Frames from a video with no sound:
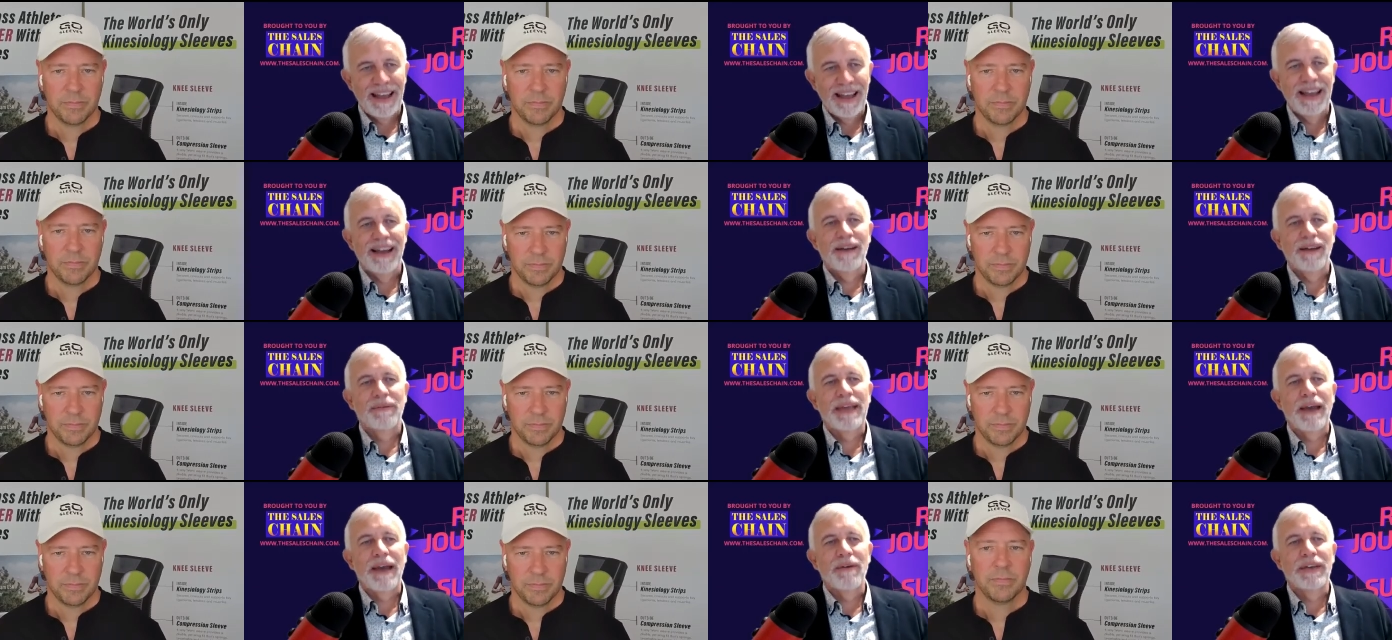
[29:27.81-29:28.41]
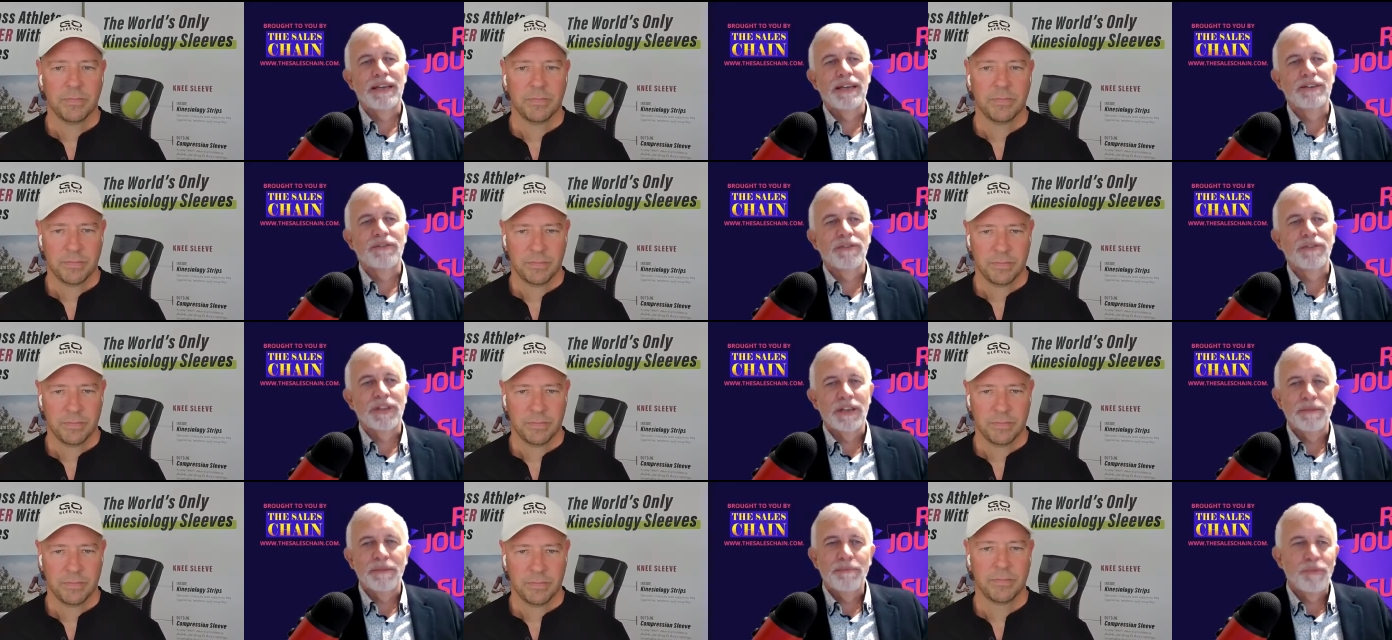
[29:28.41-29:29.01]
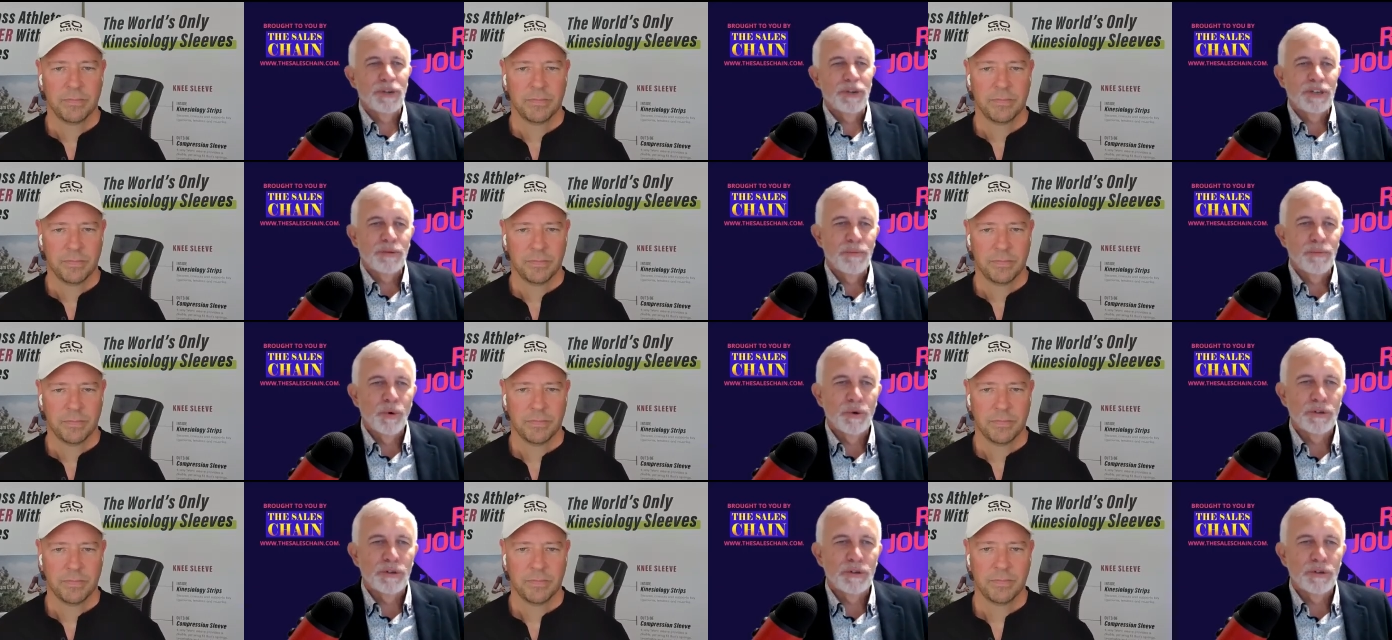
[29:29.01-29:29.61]
Speaker 1: uh, going into the bricks
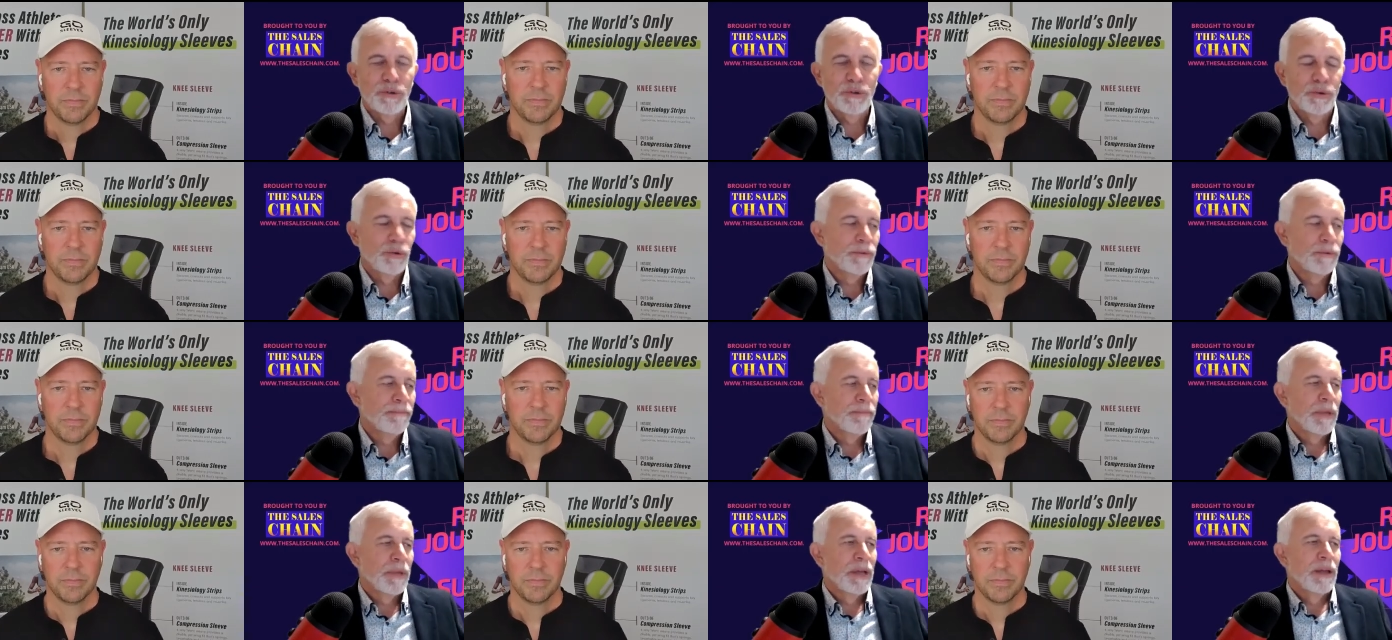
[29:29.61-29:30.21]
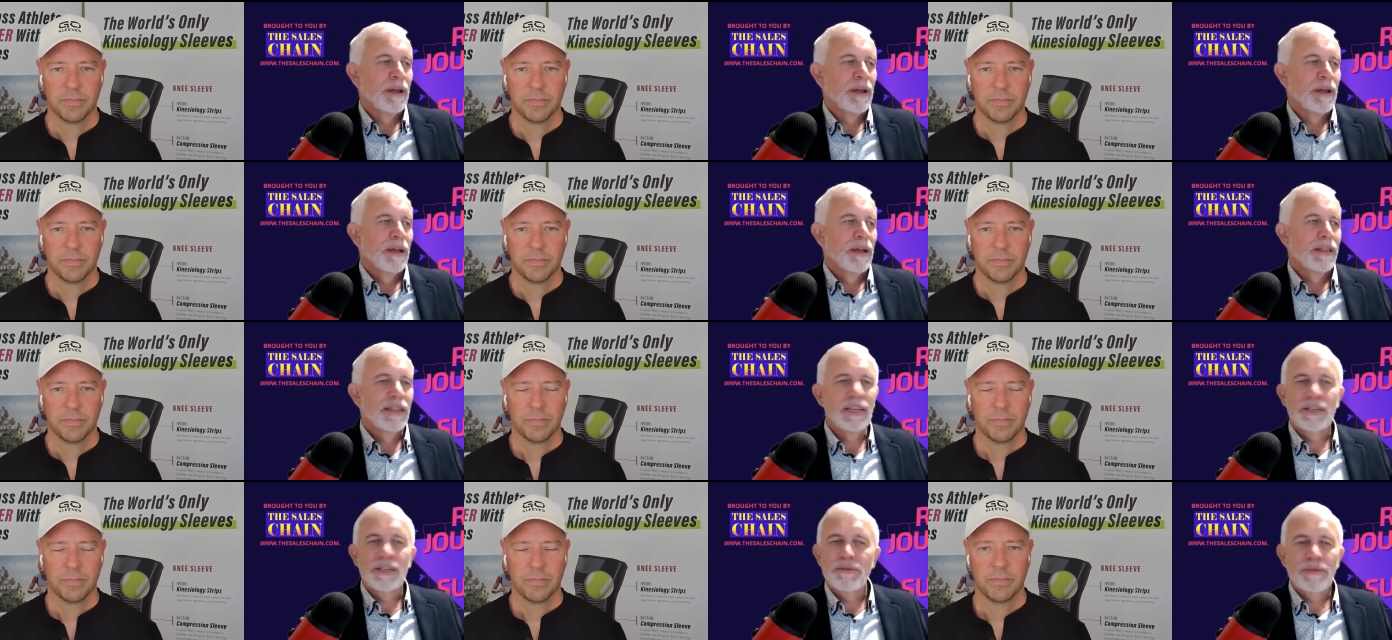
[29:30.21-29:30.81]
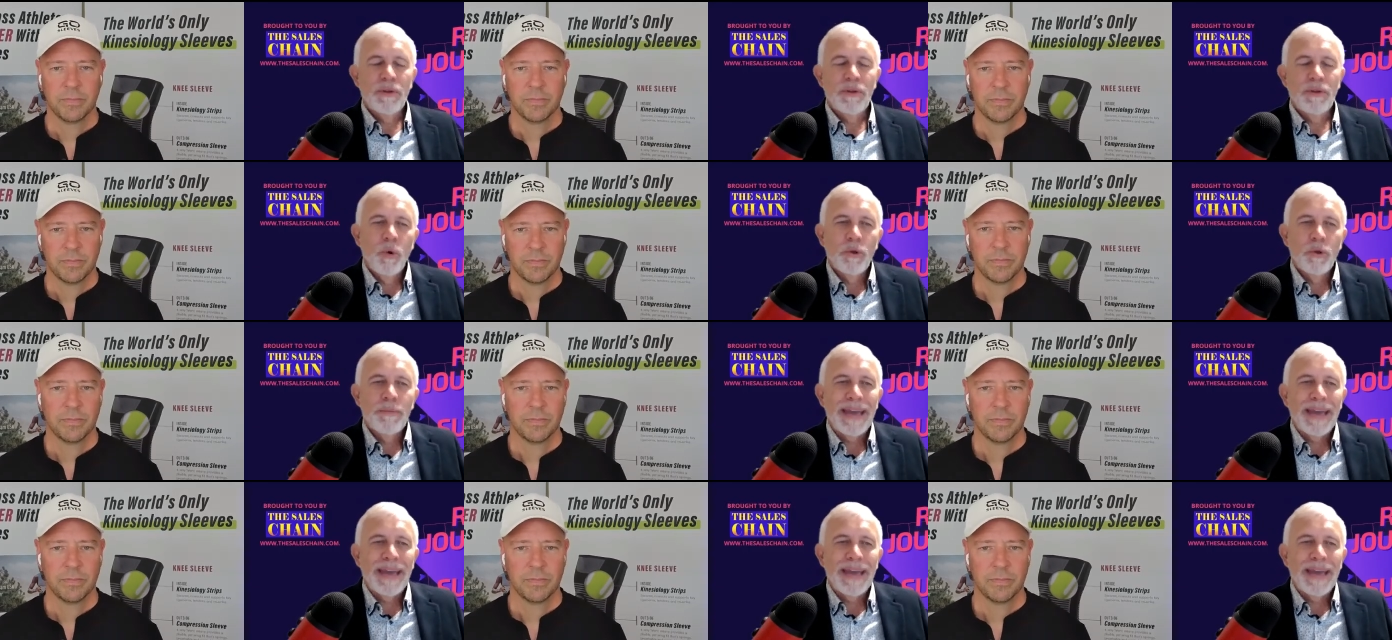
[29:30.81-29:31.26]
and mortar store. There's all the